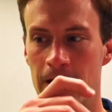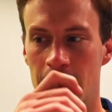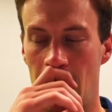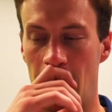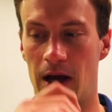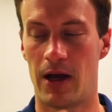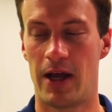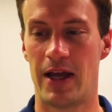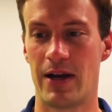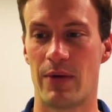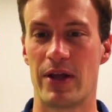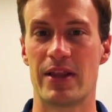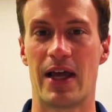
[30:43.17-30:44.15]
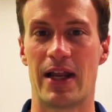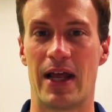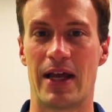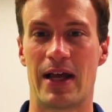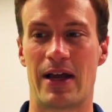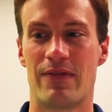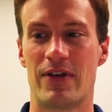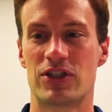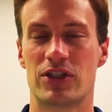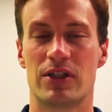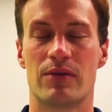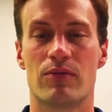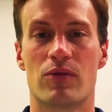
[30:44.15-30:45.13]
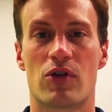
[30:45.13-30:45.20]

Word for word: Uh, and anyway, and I eventually